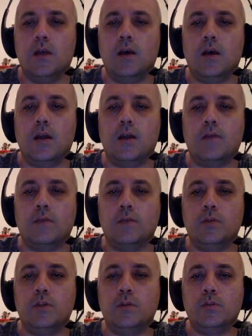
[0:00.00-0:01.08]
And after
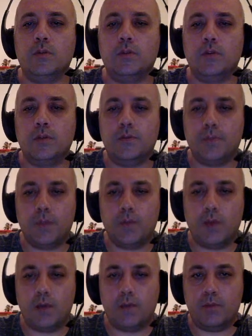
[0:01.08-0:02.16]
bishop d3, we
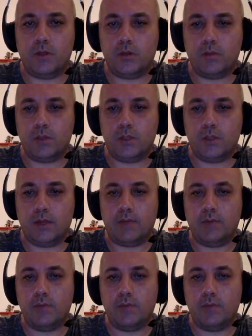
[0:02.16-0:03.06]
have bishop d7.